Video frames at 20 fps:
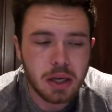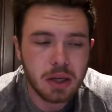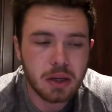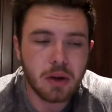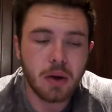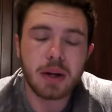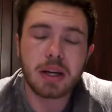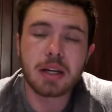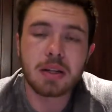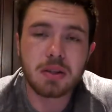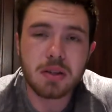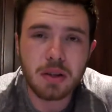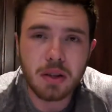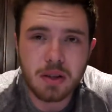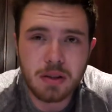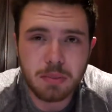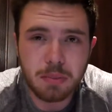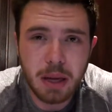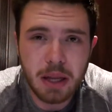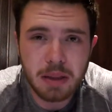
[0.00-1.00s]
Going into
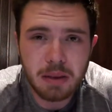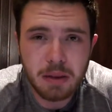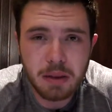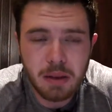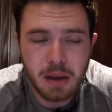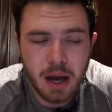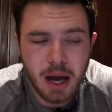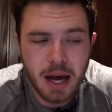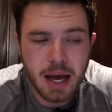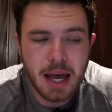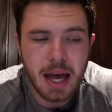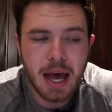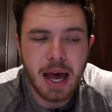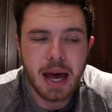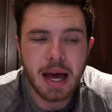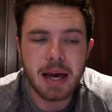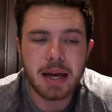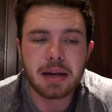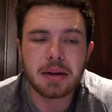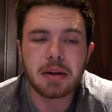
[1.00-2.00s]
this month, I
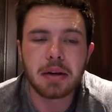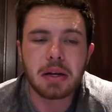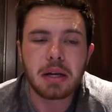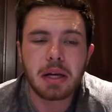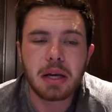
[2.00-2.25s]
had